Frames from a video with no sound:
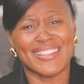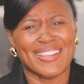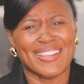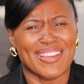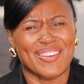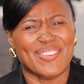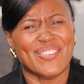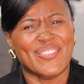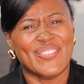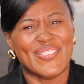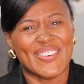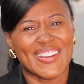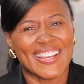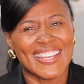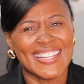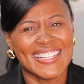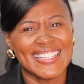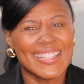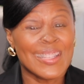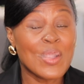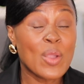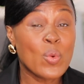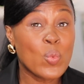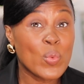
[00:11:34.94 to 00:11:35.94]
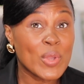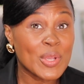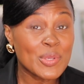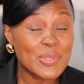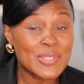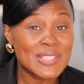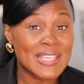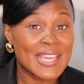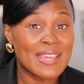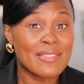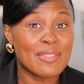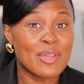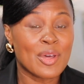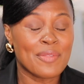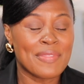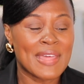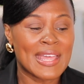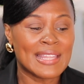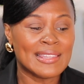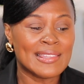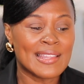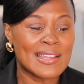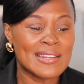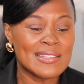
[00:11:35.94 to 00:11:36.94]
Like, what? I will say though
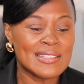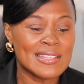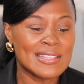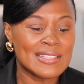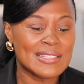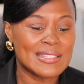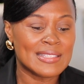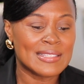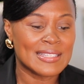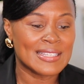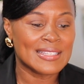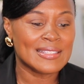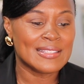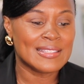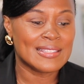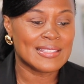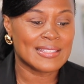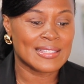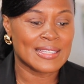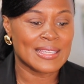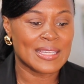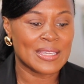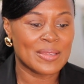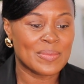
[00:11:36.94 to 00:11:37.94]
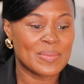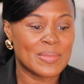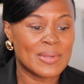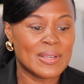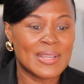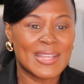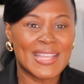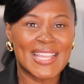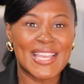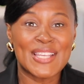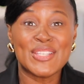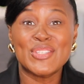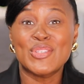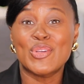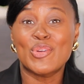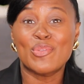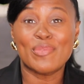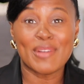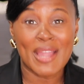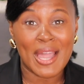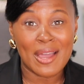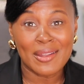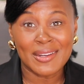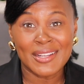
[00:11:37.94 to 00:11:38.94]
that London did seem less
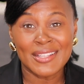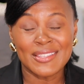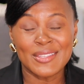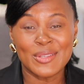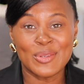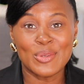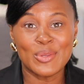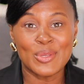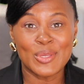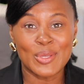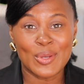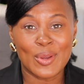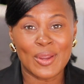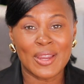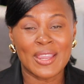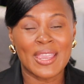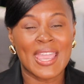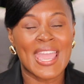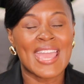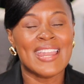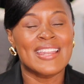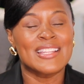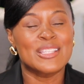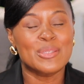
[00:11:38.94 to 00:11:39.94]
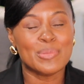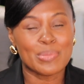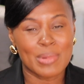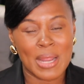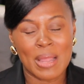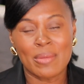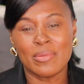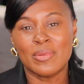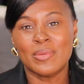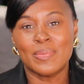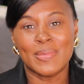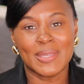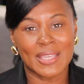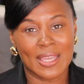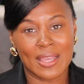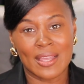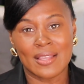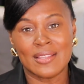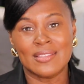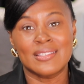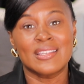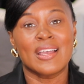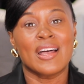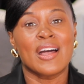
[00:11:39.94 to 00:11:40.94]
crowded than New York, and it's probably
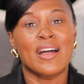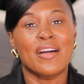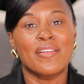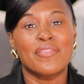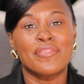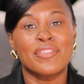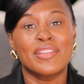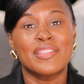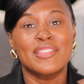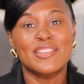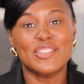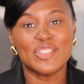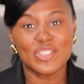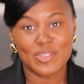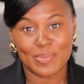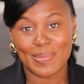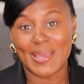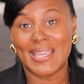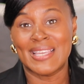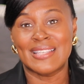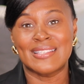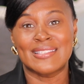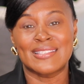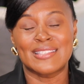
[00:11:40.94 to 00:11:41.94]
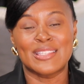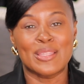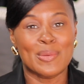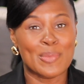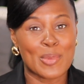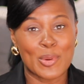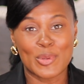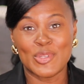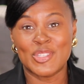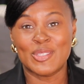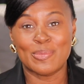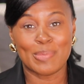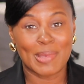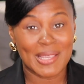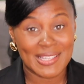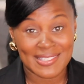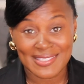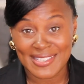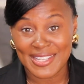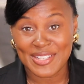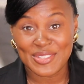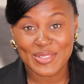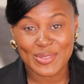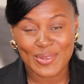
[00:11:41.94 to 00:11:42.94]
because of the space, the more space
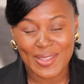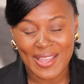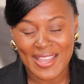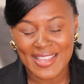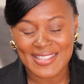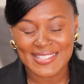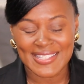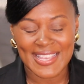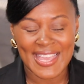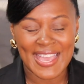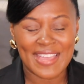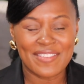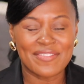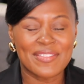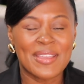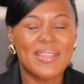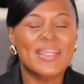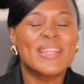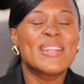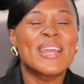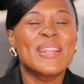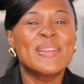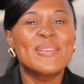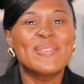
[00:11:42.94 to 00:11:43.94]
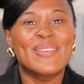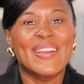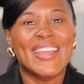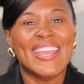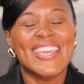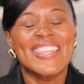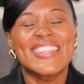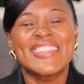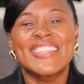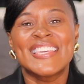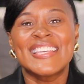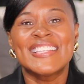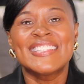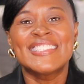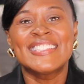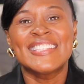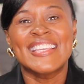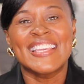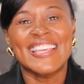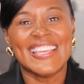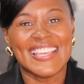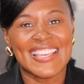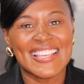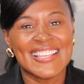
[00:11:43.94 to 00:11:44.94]
that you guys have. But anyway, this
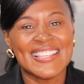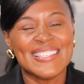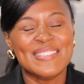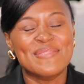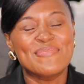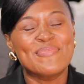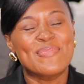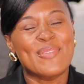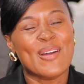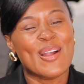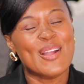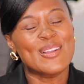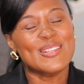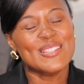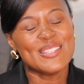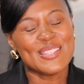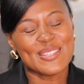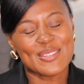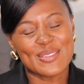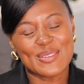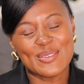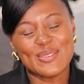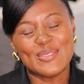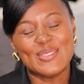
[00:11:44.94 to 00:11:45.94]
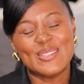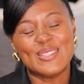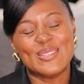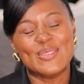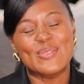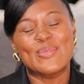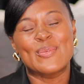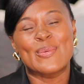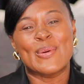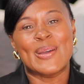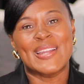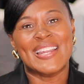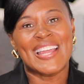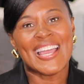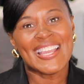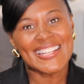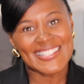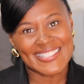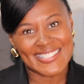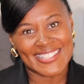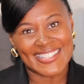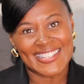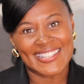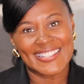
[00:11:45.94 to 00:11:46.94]
is part 2 to what I
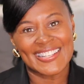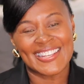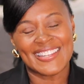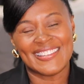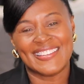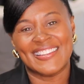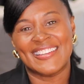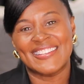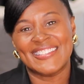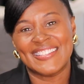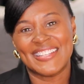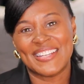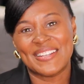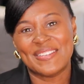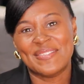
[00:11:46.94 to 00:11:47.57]
did in London.